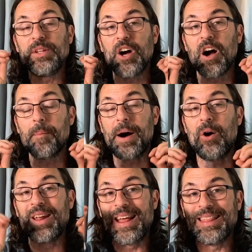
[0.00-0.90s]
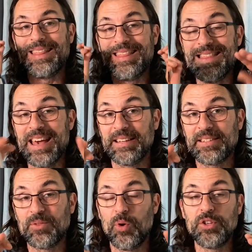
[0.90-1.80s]
talk about
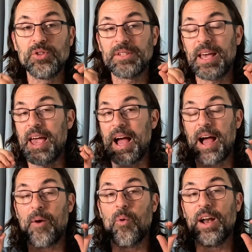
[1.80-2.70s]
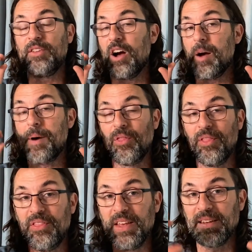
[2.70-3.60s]
this, when you say, I want to talk about
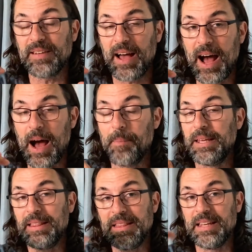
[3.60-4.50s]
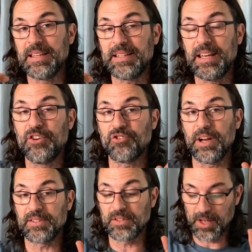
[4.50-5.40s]
this hobby, this
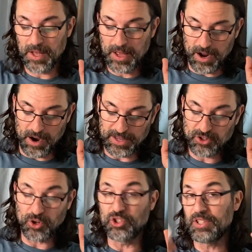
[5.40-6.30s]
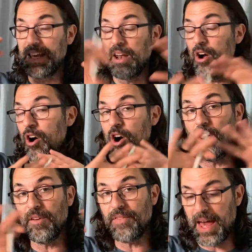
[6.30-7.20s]
interest. All right, so just get
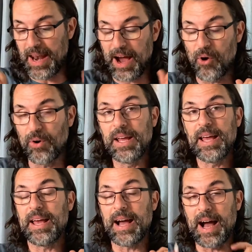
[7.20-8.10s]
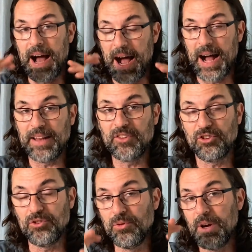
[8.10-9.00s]
all of that out
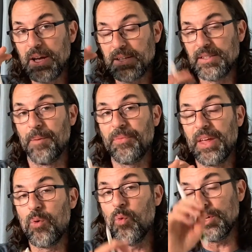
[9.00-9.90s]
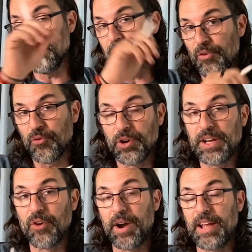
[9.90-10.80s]
onto something where you can
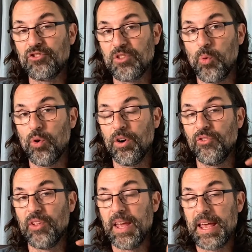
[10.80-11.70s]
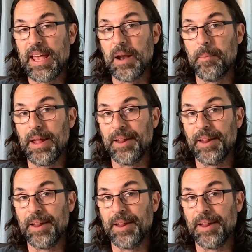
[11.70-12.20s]
rearrange the words in a minute.